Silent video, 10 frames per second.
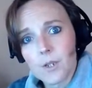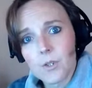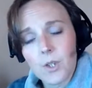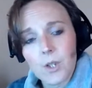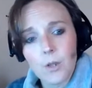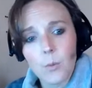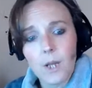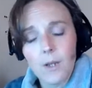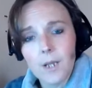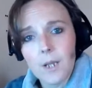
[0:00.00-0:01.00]
so that the
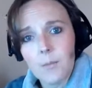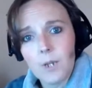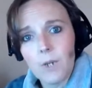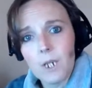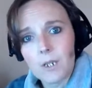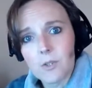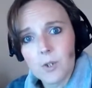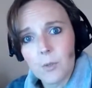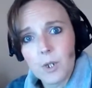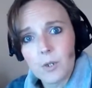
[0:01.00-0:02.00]
wealth can be
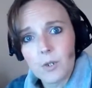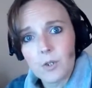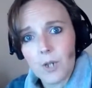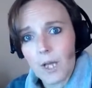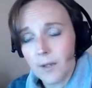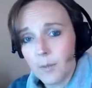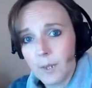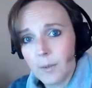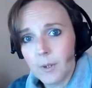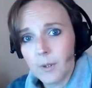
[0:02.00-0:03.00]
redistributed to other
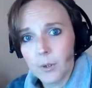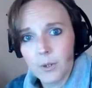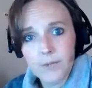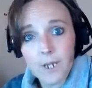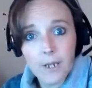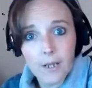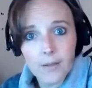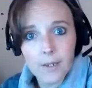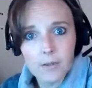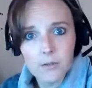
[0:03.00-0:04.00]
people who have done
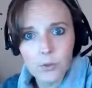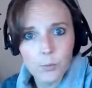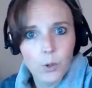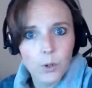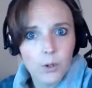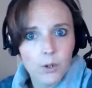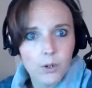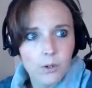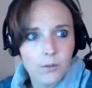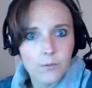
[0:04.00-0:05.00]
nothing to work
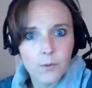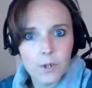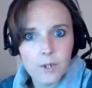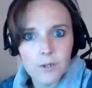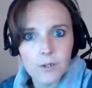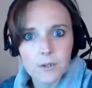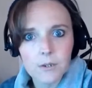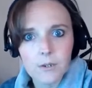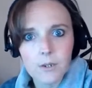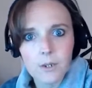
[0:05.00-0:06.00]
for it,
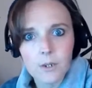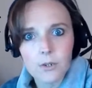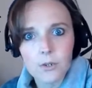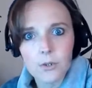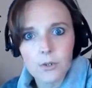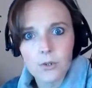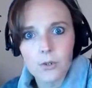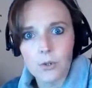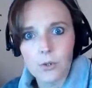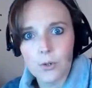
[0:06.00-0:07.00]

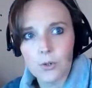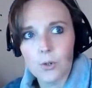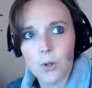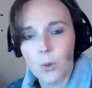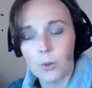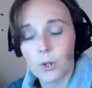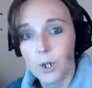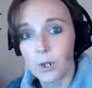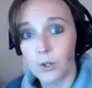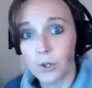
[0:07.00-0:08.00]
to so-called
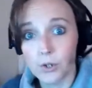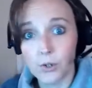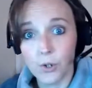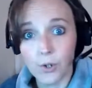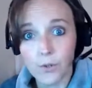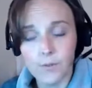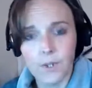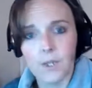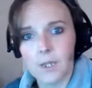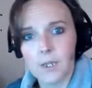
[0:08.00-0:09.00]
deserve
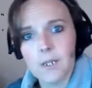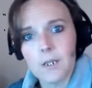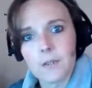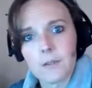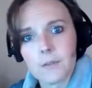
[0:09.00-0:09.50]
it?